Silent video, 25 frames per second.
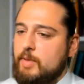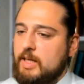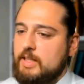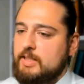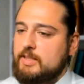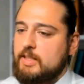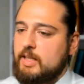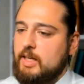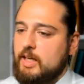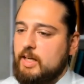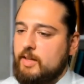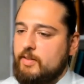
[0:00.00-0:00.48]

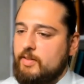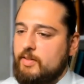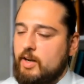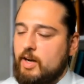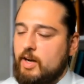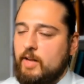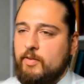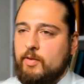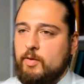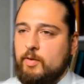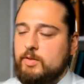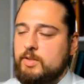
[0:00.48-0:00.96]
but uh, th-
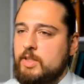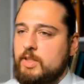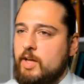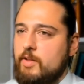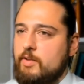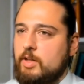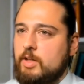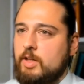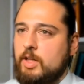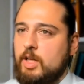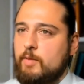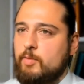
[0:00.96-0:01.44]
there was
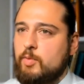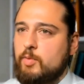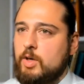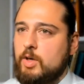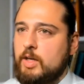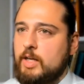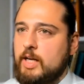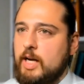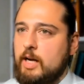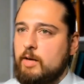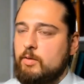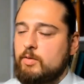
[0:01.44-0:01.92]
another clip where
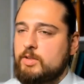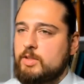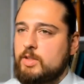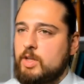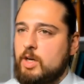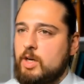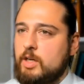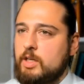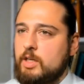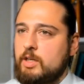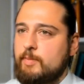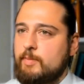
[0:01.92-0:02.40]
a guy was
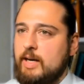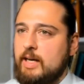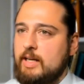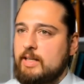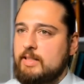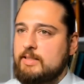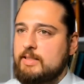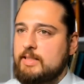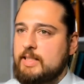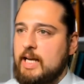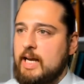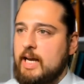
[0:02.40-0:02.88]
talking about
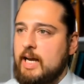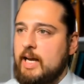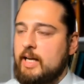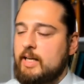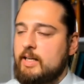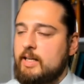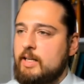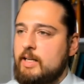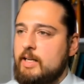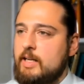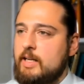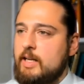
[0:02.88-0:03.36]
his
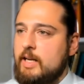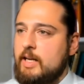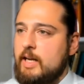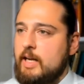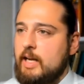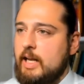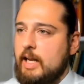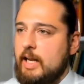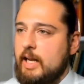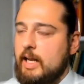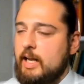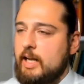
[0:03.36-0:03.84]
dad
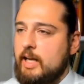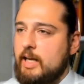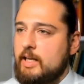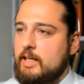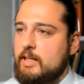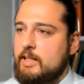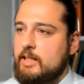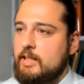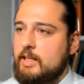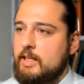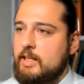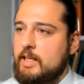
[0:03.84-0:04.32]

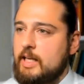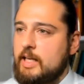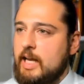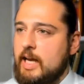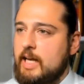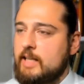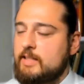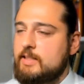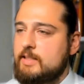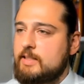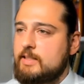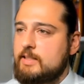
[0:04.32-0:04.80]
and he
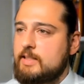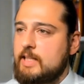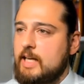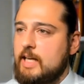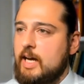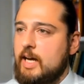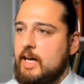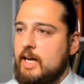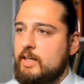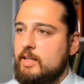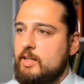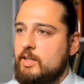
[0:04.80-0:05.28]
asked his
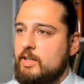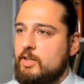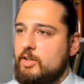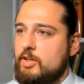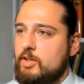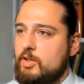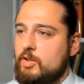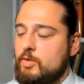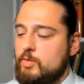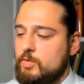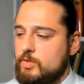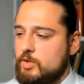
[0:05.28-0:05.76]
dad,
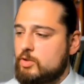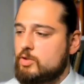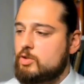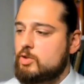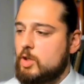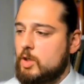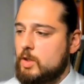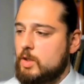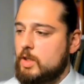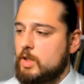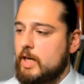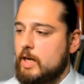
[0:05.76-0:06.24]
who was a
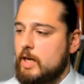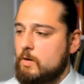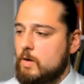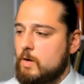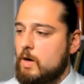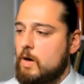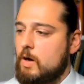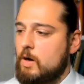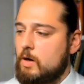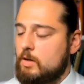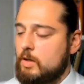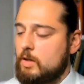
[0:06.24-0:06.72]
struggling
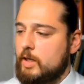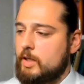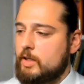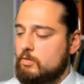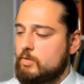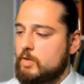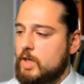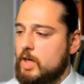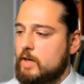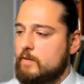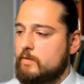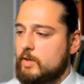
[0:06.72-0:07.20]
alcoholic,
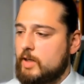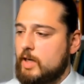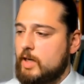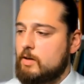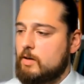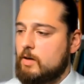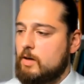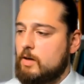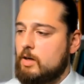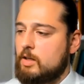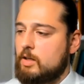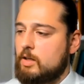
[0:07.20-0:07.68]
recovering
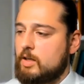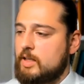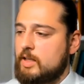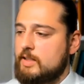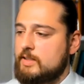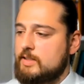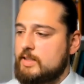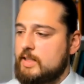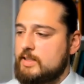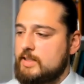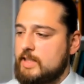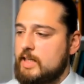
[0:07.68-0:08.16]
alcoholic. He
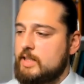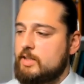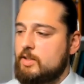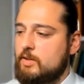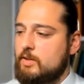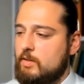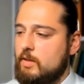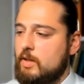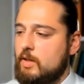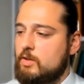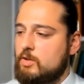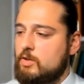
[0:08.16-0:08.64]
said, Dad, do you
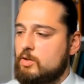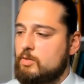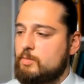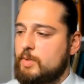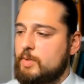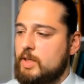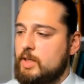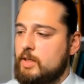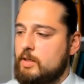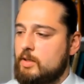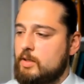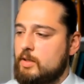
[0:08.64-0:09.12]
think you'll
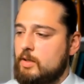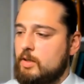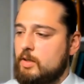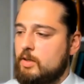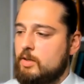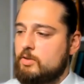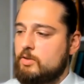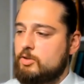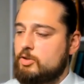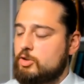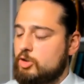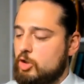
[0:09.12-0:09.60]
be
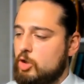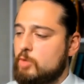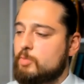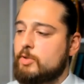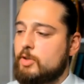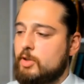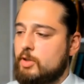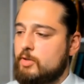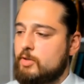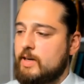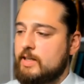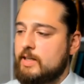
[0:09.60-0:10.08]

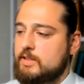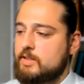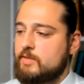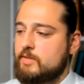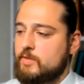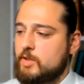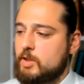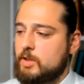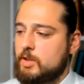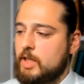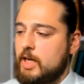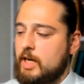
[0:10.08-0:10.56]
sober the rest of
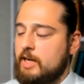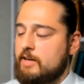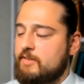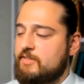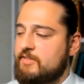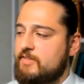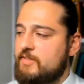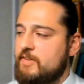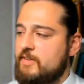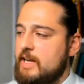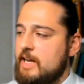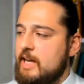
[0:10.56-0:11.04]
your
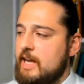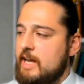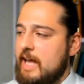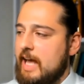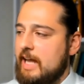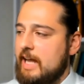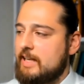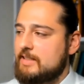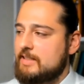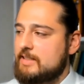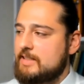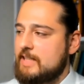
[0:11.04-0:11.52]
life?
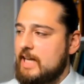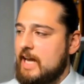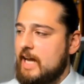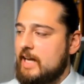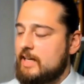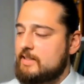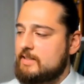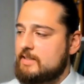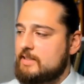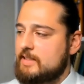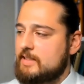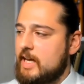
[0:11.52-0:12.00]
And his
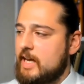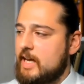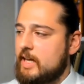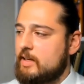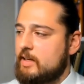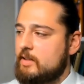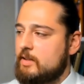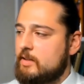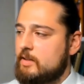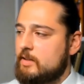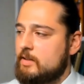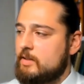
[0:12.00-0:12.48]
dad
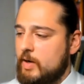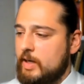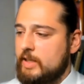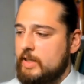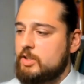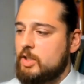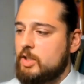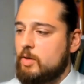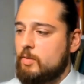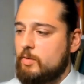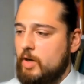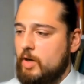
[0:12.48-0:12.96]
said, I
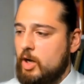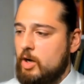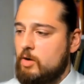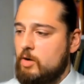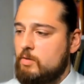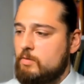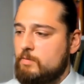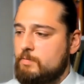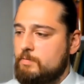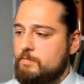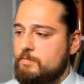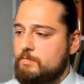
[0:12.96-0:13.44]
don't
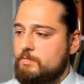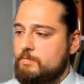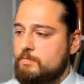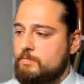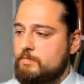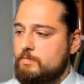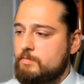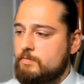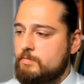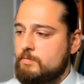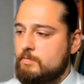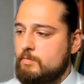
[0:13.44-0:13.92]
know,
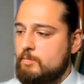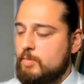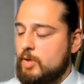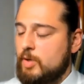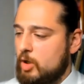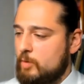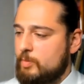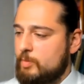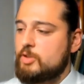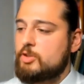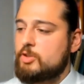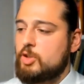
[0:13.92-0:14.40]
but
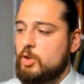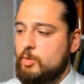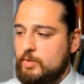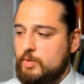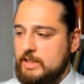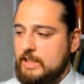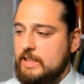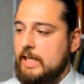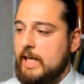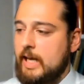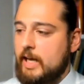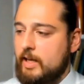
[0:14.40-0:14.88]
I'll be sober
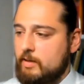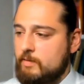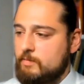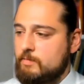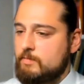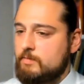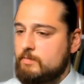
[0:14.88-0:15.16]
today.